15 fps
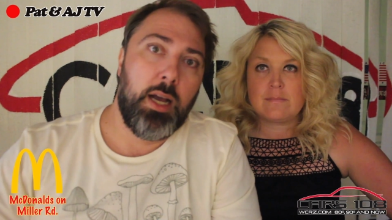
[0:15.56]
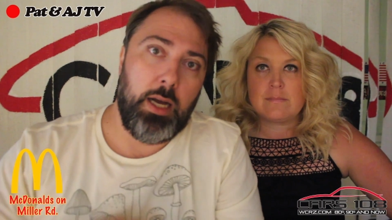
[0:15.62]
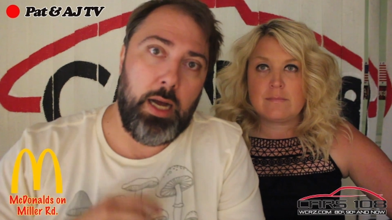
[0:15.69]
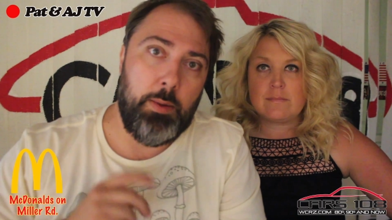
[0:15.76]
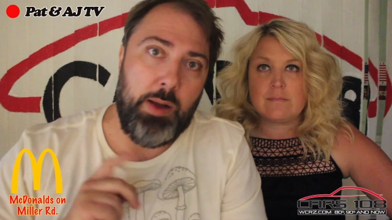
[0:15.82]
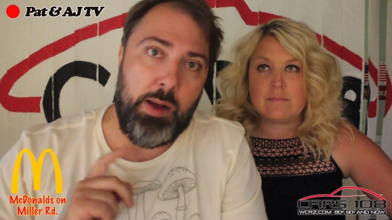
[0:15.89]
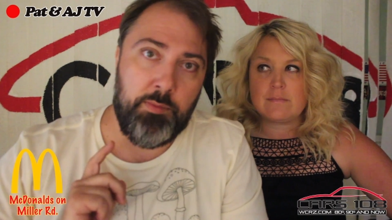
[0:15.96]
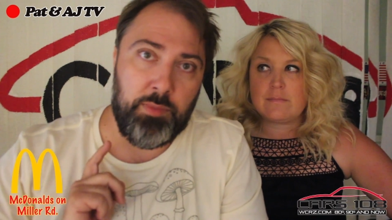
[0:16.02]

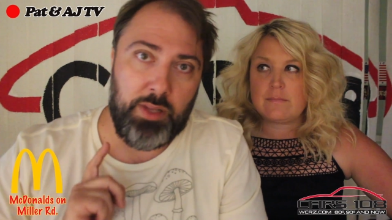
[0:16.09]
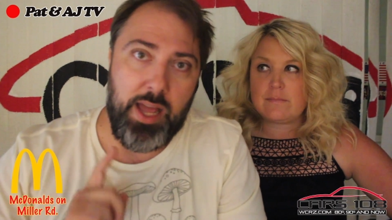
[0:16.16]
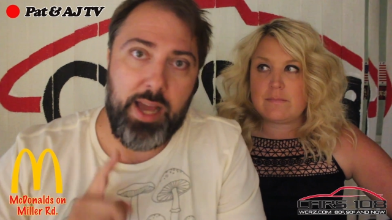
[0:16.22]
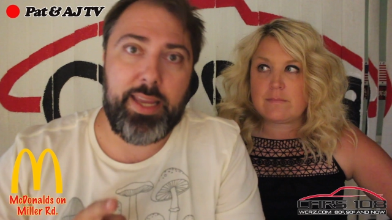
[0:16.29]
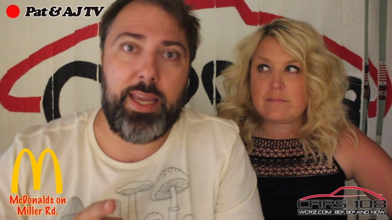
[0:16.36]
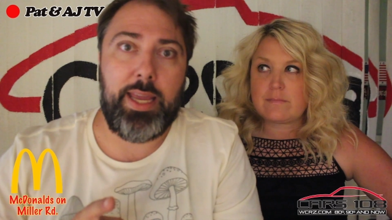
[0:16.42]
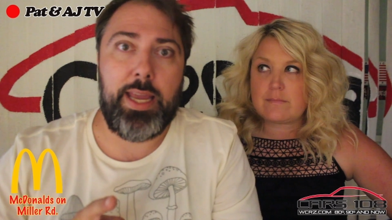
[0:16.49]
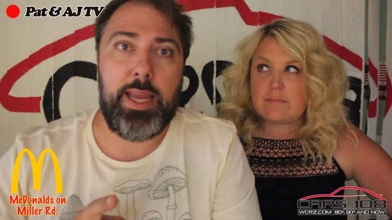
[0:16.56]
Speaker 1: Um, I'm
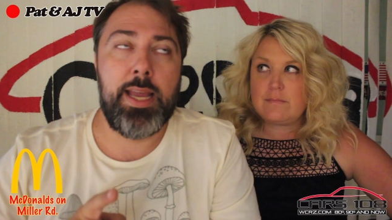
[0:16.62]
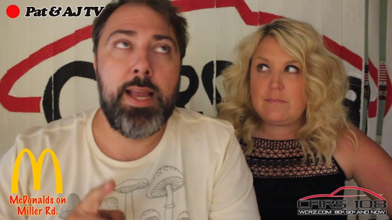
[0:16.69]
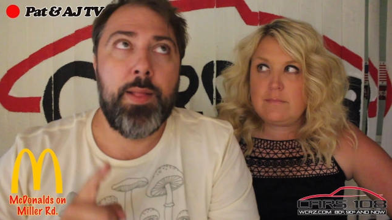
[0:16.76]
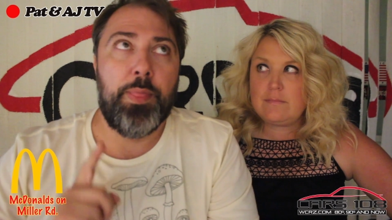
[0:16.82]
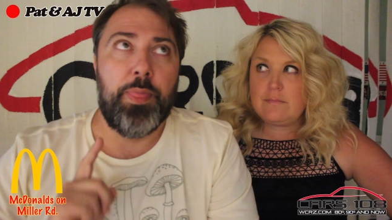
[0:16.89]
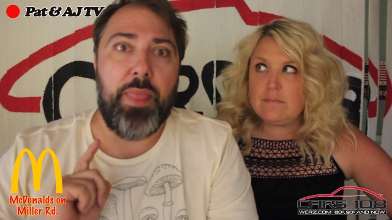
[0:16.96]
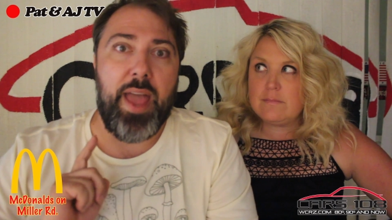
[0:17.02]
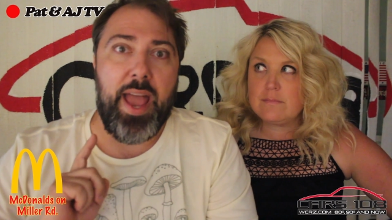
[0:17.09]
lucky
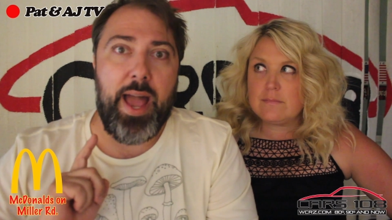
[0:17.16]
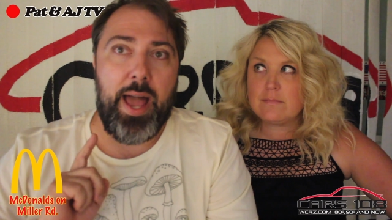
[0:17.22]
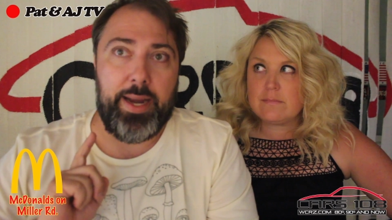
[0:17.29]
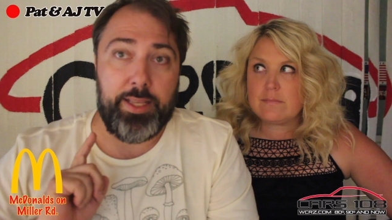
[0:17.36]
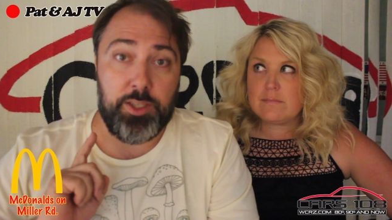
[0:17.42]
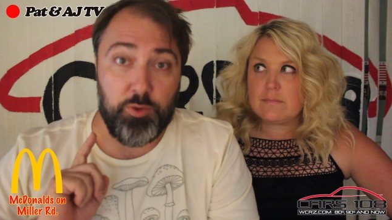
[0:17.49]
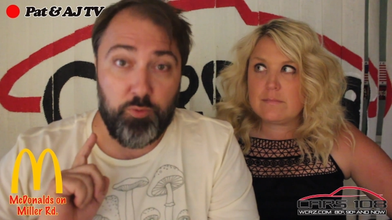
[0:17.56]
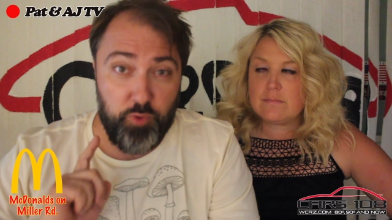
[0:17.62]

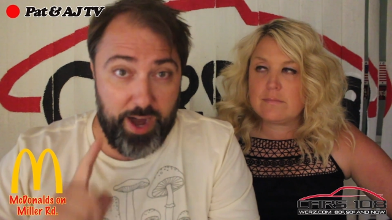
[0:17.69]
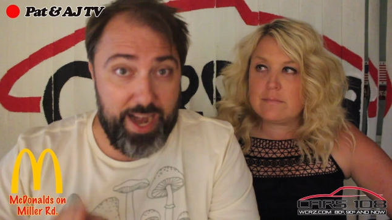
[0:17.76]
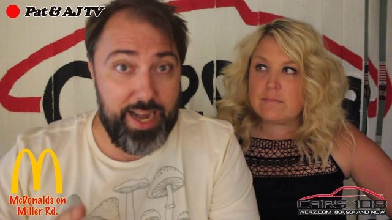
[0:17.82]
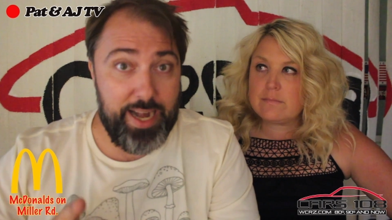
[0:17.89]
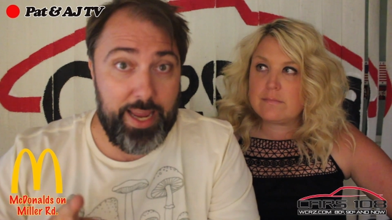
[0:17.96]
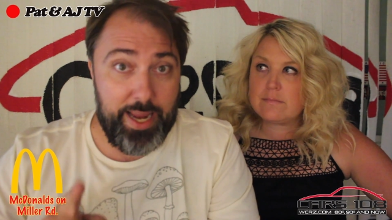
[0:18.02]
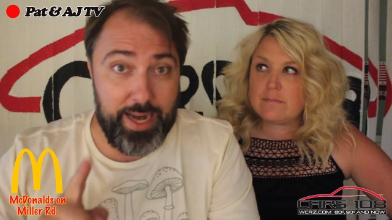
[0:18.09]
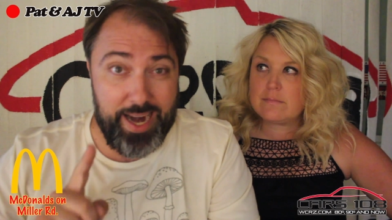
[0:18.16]
that it's
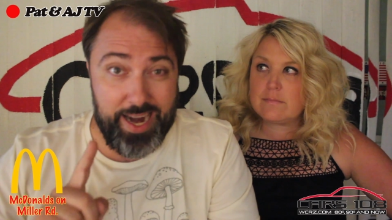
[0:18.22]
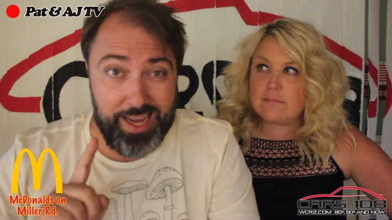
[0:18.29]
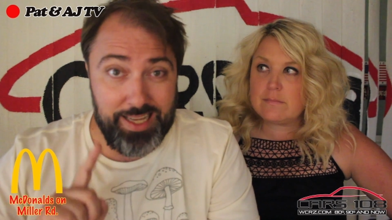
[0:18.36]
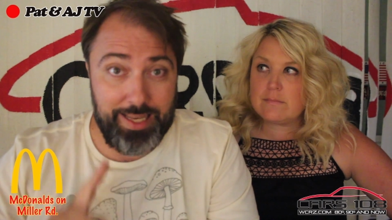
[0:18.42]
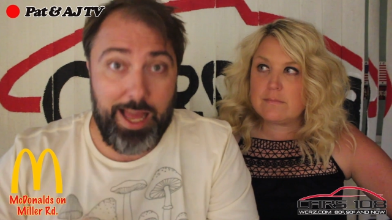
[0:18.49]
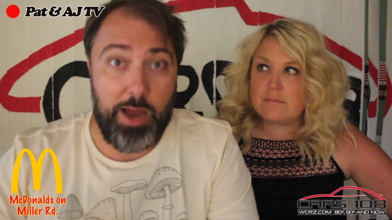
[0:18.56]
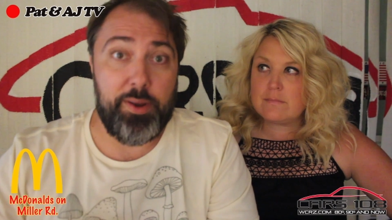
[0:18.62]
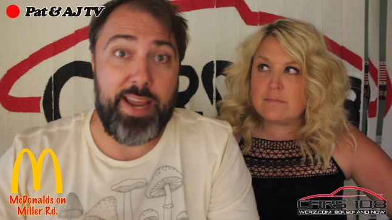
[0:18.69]
rainy and kind of
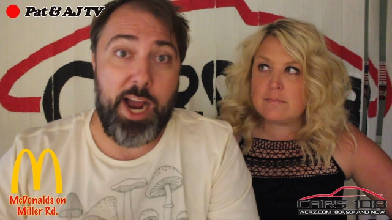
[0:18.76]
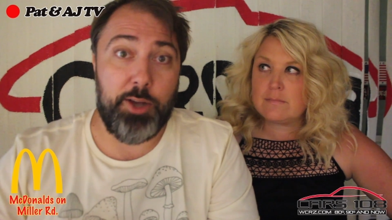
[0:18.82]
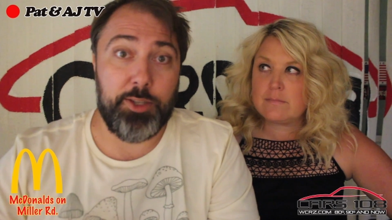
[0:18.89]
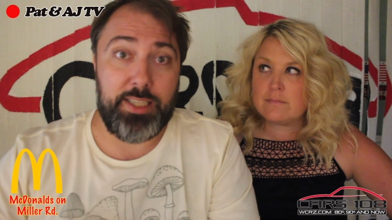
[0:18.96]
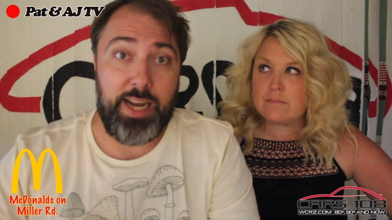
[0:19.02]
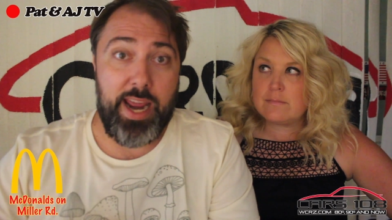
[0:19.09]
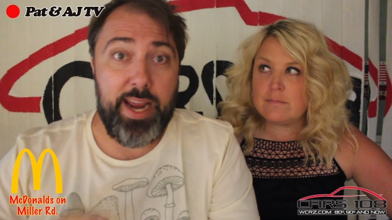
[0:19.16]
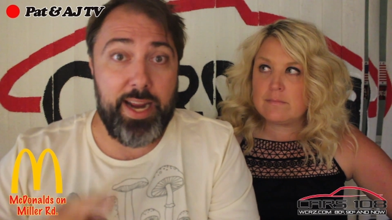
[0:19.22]
cloudy
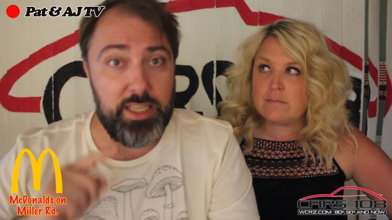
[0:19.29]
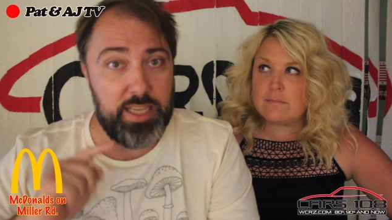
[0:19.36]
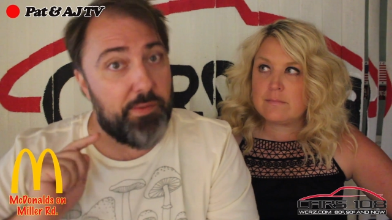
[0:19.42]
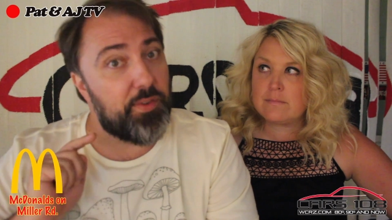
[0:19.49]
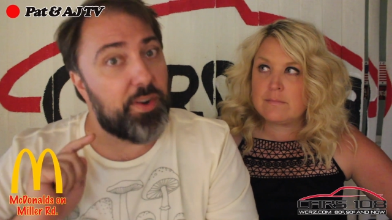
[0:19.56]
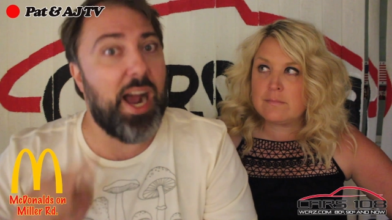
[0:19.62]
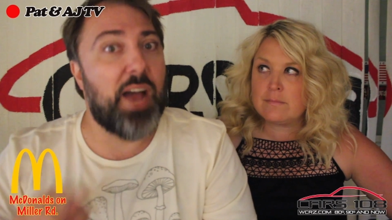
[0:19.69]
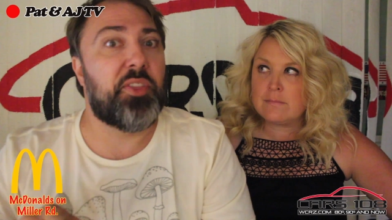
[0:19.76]
out today because
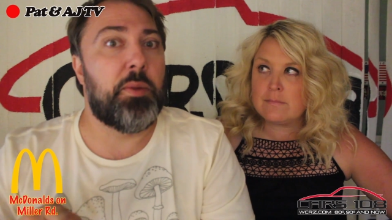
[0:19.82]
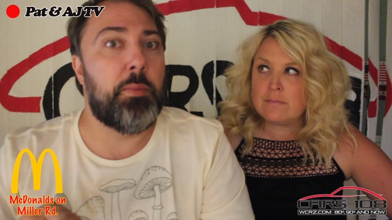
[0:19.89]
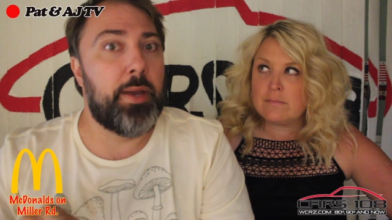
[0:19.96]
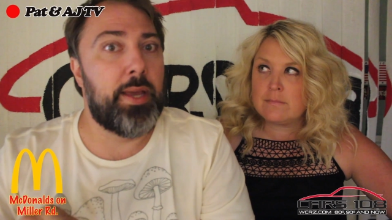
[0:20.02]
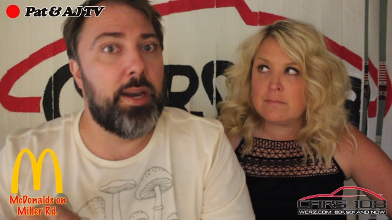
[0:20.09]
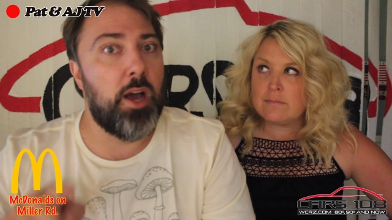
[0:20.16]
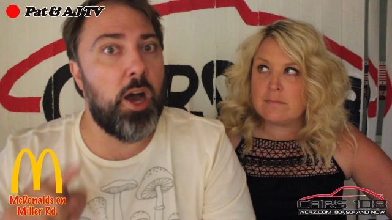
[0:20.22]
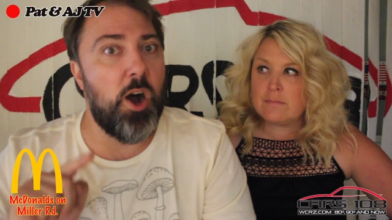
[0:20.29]
I forgot them
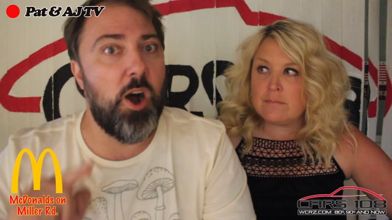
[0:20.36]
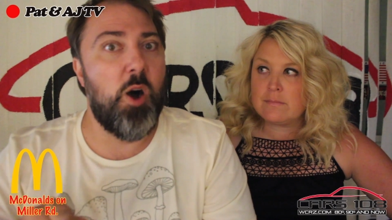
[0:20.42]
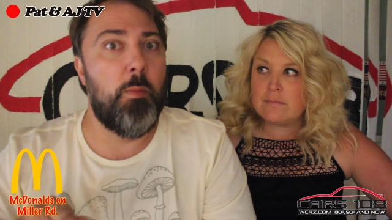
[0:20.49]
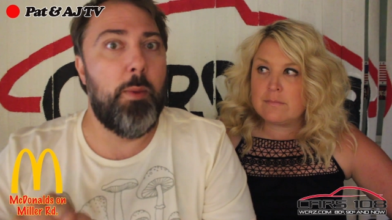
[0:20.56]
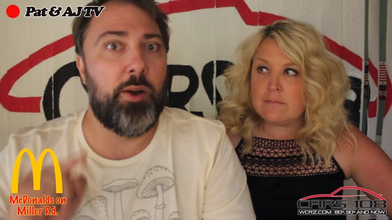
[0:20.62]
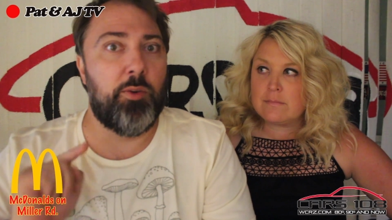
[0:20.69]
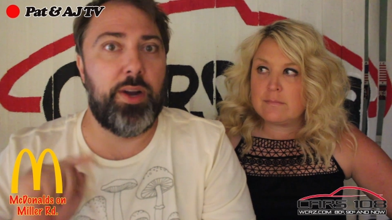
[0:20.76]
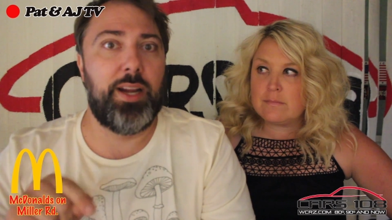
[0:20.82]
at
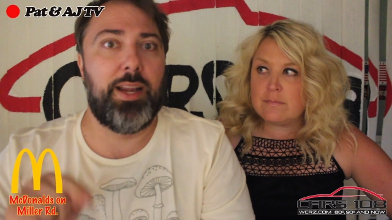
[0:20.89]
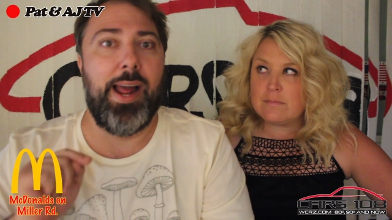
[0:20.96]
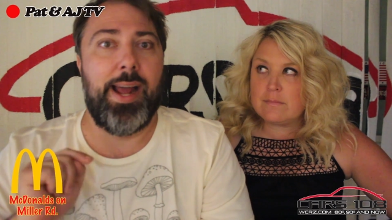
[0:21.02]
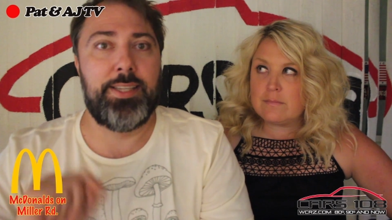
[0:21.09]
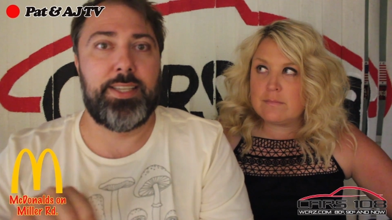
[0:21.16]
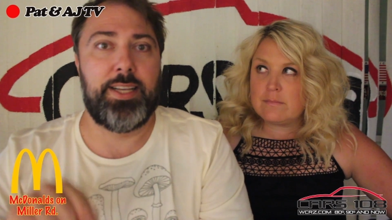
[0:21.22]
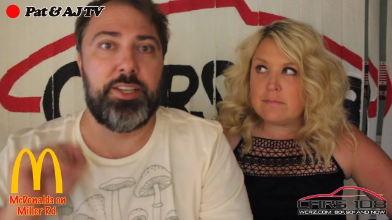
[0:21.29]
home. I realized